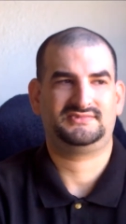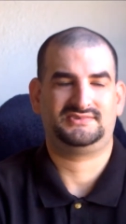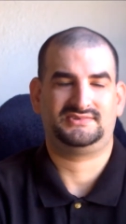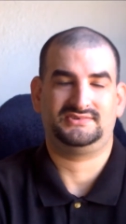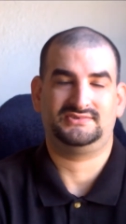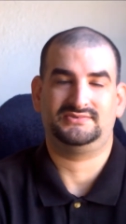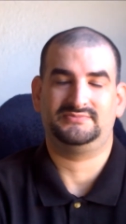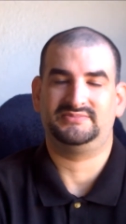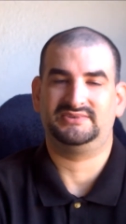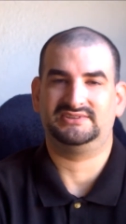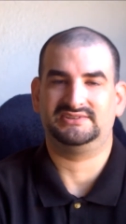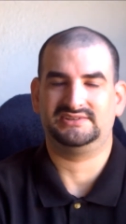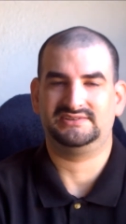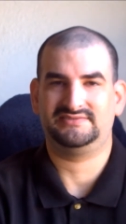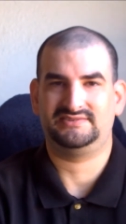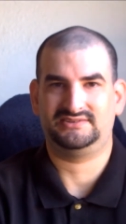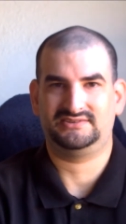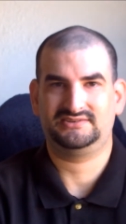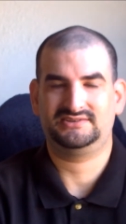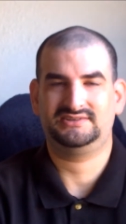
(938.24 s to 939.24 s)
do believe
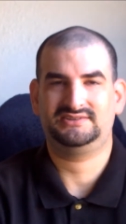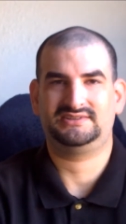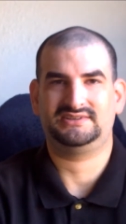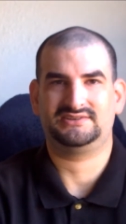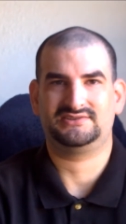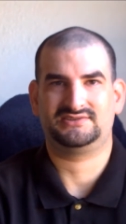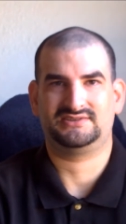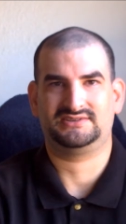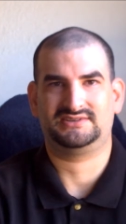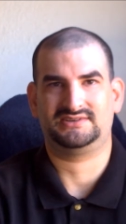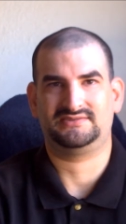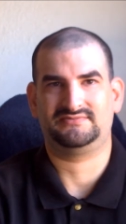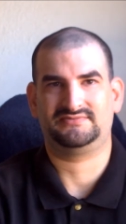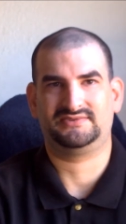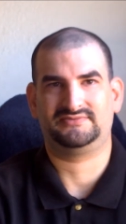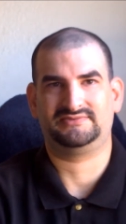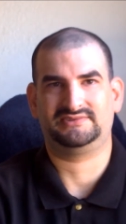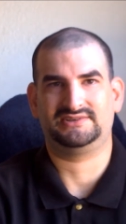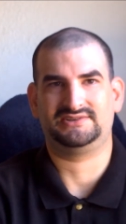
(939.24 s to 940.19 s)
in the good things that come from